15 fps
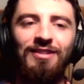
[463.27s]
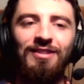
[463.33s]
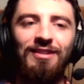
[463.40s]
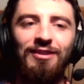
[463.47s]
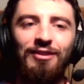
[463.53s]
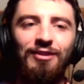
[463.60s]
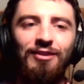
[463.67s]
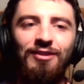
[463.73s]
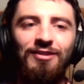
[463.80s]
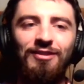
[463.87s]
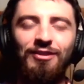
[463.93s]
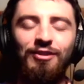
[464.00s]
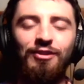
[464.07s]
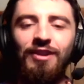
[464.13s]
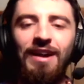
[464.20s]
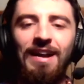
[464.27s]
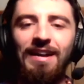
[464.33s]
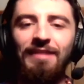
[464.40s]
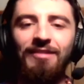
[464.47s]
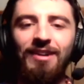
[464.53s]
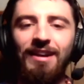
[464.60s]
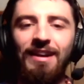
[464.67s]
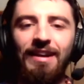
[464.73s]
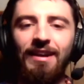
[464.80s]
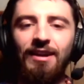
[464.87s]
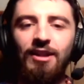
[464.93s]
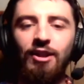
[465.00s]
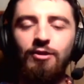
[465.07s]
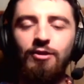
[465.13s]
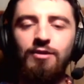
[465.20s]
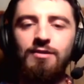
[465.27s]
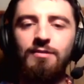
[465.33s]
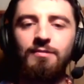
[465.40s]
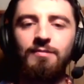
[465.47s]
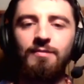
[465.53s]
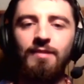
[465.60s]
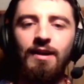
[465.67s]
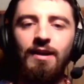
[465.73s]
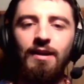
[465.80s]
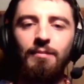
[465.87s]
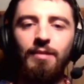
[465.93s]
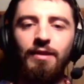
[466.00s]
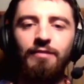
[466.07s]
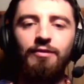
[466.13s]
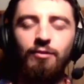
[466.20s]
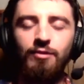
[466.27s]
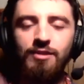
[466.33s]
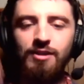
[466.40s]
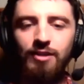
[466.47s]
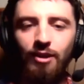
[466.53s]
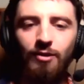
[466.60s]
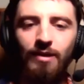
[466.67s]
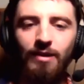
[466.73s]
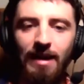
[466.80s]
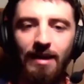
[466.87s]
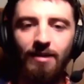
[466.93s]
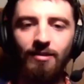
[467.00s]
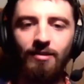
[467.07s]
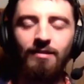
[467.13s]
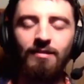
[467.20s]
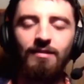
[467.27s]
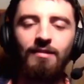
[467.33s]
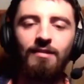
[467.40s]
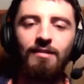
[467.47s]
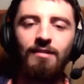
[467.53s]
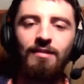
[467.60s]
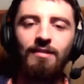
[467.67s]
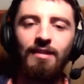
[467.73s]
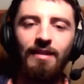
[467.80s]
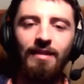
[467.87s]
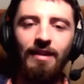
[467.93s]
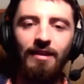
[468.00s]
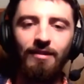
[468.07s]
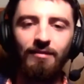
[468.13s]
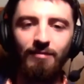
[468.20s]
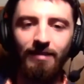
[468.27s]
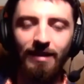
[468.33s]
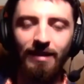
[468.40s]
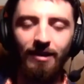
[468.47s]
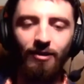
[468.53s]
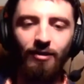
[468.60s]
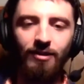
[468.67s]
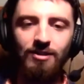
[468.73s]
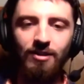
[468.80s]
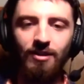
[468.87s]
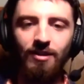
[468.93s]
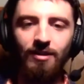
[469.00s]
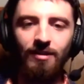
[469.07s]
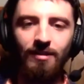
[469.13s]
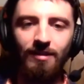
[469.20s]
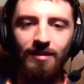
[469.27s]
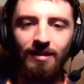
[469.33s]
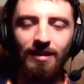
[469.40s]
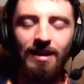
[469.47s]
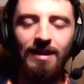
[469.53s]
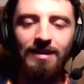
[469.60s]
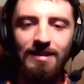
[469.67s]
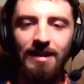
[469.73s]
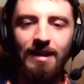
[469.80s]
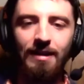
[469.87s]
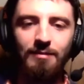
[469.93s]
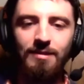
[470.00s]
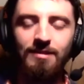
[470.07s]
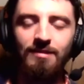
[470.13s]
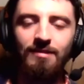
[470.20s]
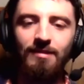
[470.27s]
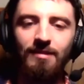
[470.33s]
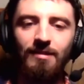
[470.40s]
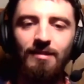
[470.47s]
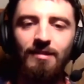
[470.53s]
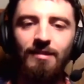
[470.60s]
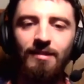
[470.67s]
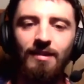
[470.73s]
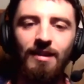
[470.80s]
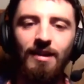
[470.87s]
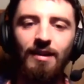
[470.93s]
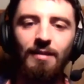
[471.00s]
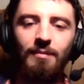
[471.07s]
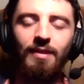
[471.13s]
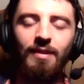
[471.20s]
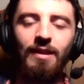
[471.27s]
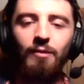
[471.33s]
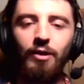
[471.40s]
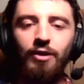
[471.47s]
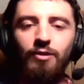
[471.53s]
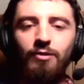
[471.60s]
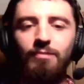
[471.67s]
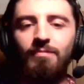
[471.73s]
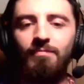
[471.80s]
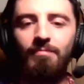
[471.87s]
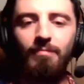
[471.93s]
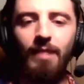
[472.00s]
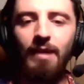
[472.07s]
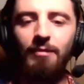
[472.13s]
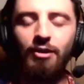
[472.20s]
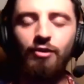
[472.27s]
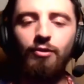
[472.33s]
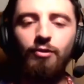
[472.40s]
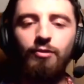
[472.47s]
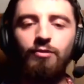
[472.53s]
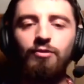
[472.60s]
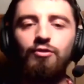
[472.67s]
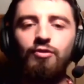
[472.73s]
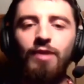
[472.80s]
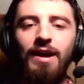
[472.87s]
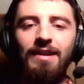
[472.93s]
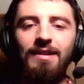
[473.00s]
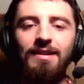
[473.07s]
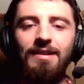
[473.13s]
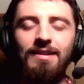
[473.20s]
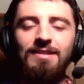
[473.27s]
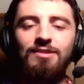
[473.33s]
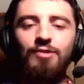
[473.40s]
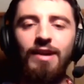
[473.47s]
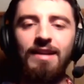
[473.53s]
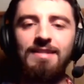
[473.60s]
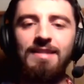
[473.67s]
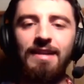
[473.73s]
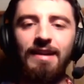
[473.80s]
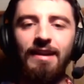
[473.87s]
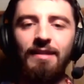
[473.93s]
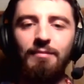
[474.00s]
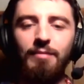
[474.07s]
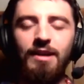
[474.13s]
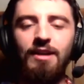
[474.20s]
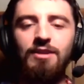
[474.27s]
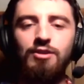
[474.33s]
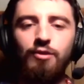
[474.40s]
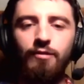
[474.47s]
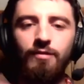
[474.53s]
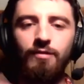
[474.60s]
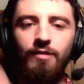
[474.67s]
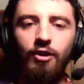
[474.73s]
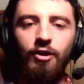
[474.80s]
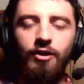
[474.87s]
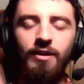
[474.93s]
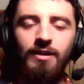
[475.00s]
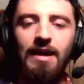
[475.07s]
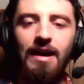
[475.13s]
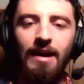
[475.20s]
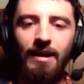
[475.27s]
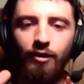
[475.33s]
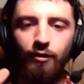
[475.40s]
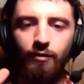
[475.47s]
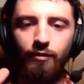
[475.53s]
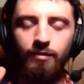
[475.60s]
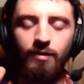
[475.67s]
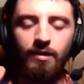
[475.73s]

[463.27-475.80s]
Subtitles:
you're not even going to get close. But if you slow down and then hear the song a lot of times, then when you maybe do try to sing it, because you've heard it a lot and you've